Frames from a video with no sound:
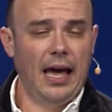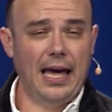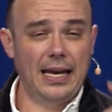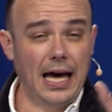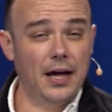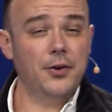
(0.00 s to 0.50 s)

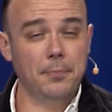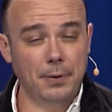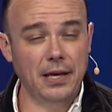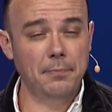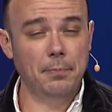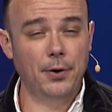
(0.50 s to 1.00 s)
and other
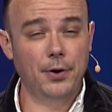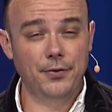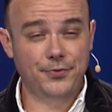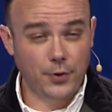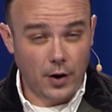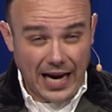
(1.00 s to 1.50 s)

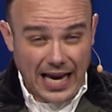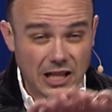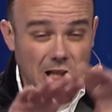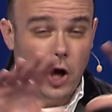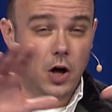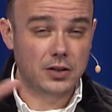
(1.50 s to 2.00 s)
people for a
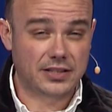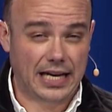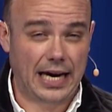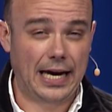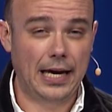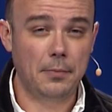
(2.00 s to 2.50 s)
long
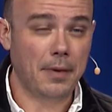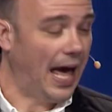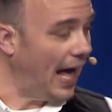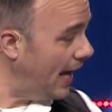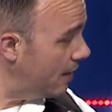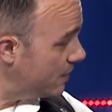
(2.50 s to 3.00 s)
time,
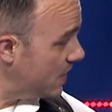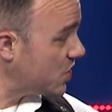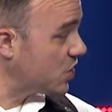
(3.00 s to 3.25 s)
have the